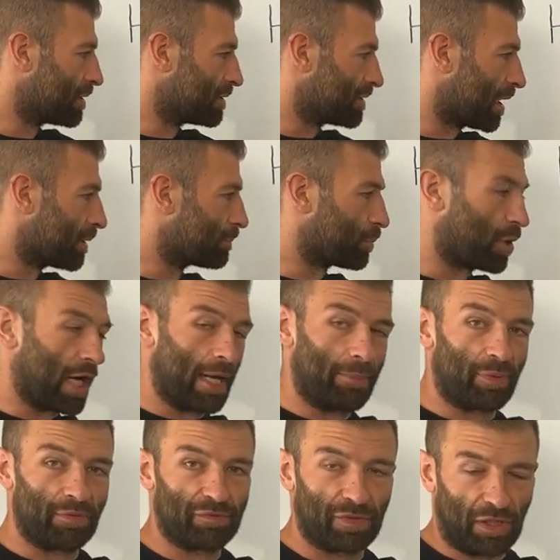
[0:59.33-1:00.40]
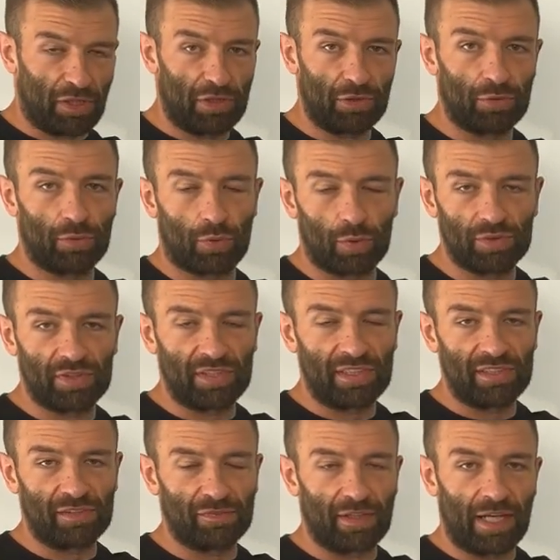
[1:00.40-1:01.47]
done by a professional quantity
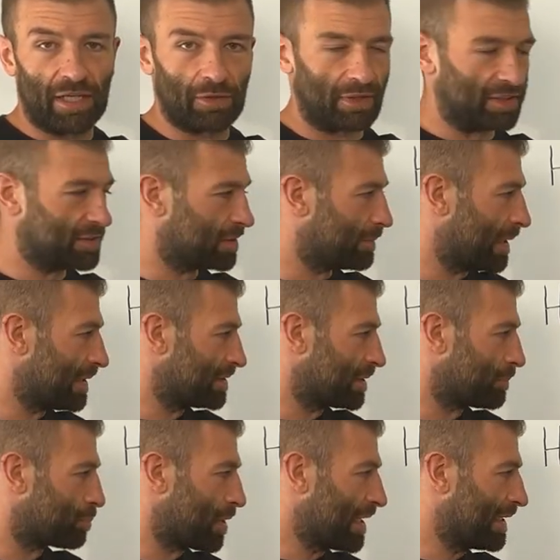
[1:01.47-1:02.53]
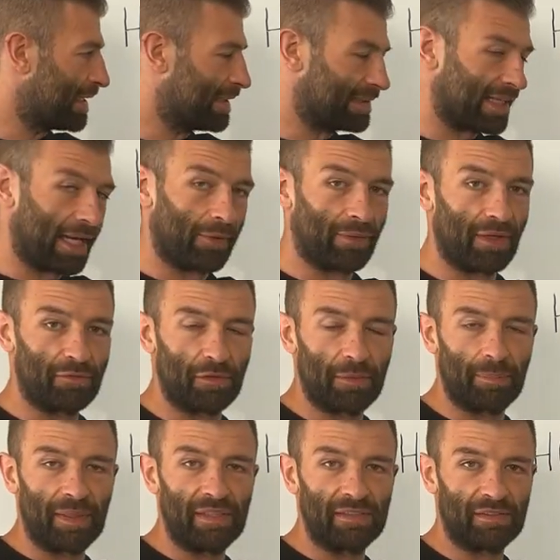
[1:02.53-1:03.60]
surveyor or estimator, breaking down every
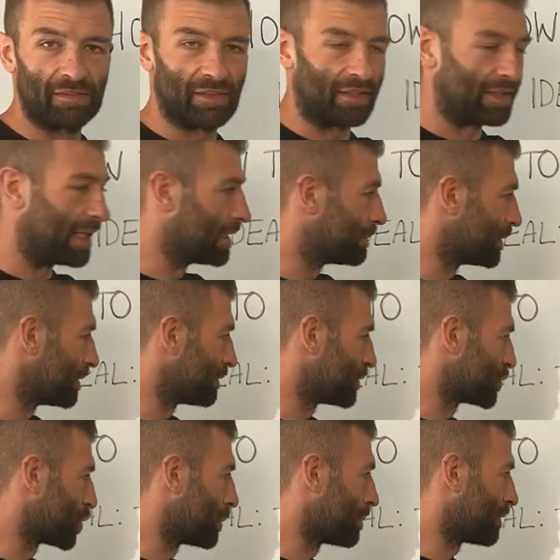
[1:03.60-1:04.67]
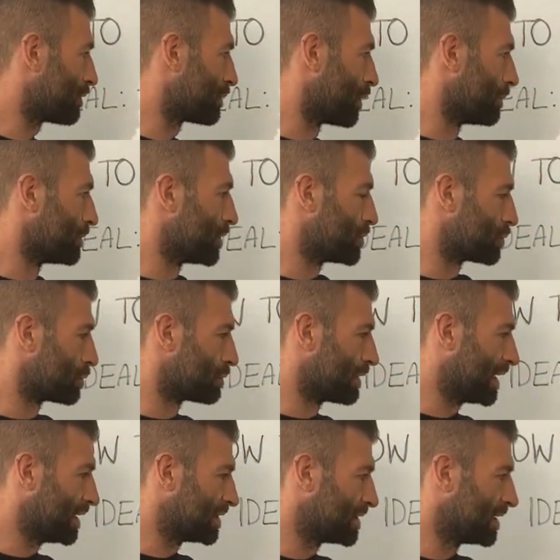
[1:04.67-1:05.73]
piece and element of the job from the
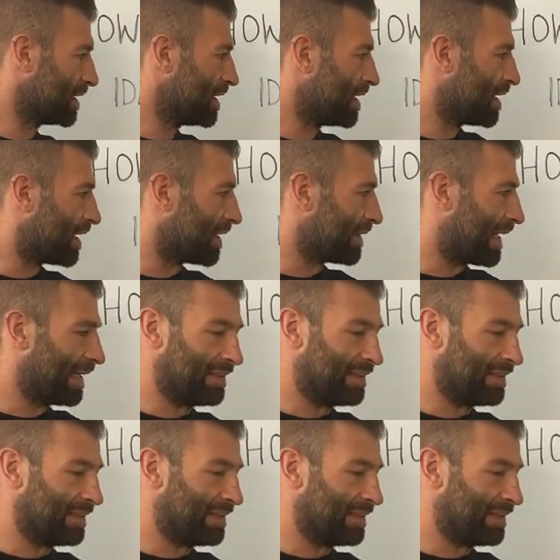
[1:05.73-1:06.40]
drawings, and that